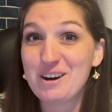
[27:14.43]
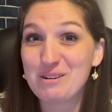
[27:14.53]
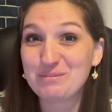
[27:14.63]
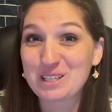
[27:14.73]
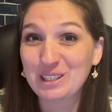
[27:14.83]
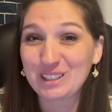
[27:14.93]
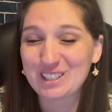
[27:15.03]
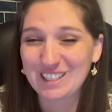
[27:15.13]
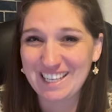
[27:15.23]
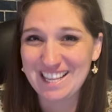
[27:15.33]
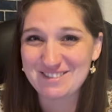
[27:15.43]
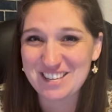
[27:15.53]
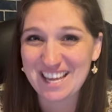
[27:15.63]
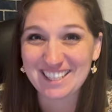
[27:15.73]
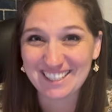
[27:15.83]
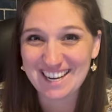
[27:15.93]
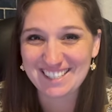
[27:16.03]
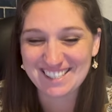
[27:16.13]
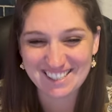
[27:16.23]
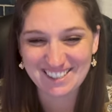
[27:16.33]
homeschool curriculums out there now
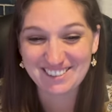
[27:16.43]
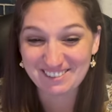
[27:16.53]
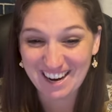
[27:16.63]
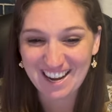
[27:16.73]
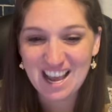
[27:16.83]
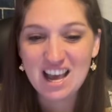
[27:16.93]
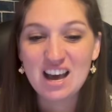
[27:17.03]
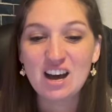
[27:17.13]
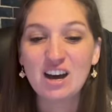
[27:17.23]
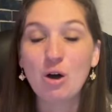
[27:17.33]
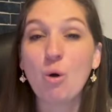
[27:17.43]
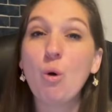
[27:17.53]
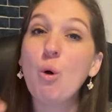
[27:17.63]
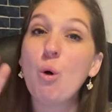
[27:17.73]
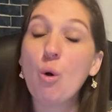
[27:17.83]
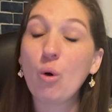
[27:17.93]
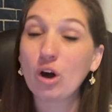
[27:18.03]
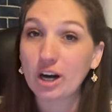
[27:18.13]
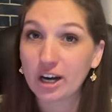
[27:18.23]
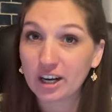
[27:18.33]
you can use, right?
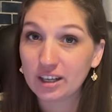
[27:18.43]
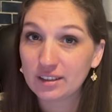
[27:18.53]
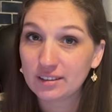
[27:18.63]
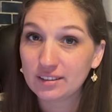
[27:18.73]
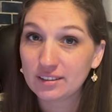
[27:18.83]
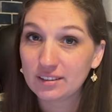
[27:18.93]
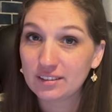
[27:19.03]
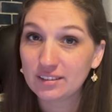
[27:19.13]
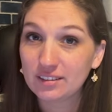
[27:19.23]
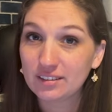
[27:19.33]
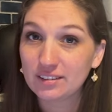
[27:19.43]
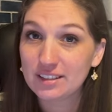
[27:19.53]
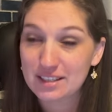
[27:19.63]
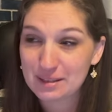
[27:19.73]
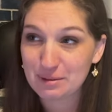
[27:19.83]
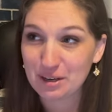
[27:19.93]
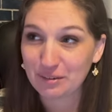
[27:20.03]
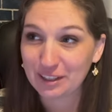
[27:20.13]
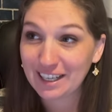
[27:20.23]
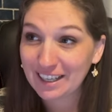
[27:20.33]
Or this is me
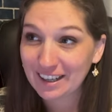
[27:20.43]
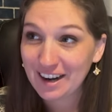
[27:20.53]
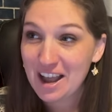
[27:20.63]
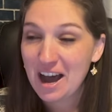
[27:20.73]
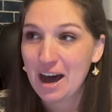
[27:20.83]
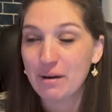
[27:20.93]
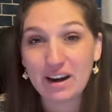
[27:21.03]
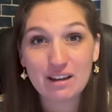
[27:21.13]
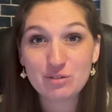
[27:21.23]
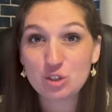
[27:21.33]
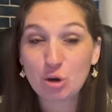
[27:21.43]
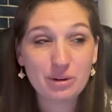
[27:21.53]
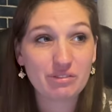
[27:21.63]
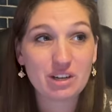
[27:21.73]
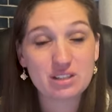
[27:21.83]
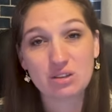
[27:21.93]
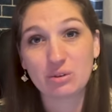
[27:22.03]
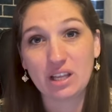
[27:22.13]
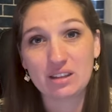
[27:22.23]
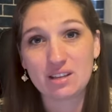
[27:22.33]
over here. Uh, and I have so many friends who
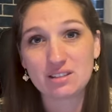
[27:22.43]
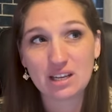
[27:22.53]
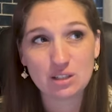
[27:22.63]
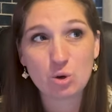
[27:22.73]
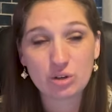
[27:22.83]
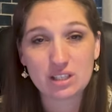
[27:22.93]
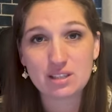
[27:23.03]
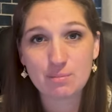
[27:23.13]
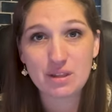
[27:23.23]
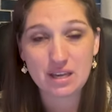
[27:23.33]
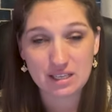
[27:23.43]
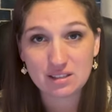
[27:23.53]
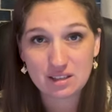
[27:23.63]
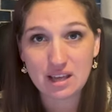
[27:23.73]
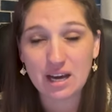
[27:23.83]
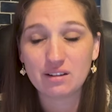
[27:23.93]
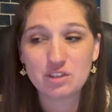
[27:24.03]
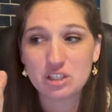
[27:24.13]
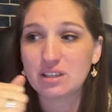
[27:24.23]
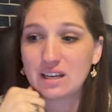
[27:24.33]
are like this. And I totally sympathize to that of
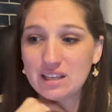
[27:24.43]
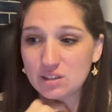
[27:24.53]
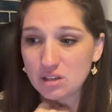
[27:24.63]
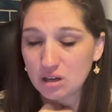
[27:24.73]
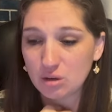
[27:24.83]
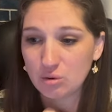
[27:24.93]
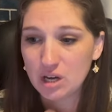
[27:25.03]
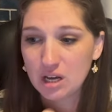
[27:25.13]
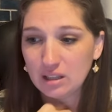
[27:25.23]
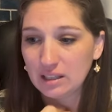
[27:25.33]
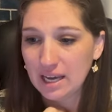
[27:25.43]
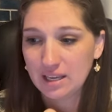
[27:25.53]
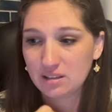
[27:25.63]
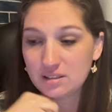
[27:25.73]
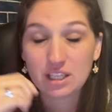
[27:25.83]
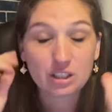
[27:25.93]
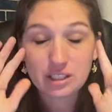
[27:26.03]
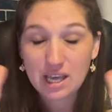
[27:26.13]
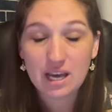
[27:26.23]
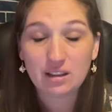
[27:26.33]
just getting so like deer
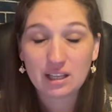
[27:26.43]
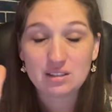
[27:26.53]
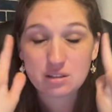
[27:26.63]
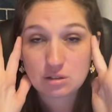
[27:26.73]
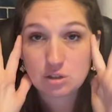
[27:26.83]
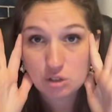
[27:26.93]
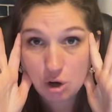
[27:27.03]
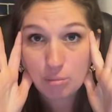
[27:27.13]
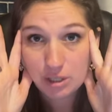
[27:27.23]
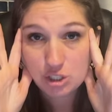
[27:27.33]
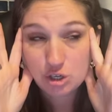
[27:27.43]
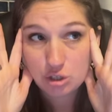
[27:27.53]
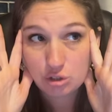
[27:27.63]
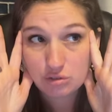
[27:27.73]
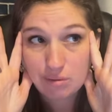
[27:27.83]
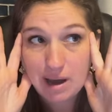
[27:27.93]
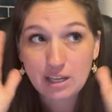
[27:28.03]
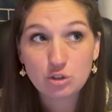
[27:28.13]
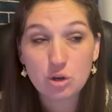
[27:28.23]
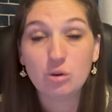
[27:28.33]
in the headlights. There's so much to choose from. I
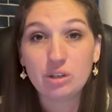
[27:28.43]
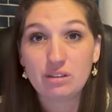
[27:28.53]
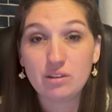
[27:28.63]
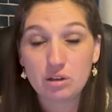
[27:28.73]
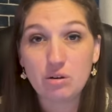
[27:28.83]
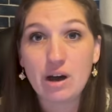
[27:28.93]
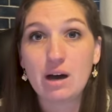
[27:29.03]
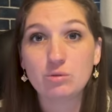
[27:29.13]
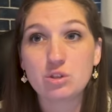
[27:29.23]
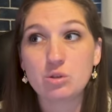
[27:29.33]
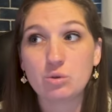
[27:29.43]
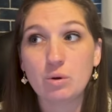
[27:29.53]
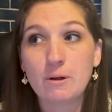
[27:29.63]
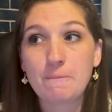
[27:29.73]
don't even know how to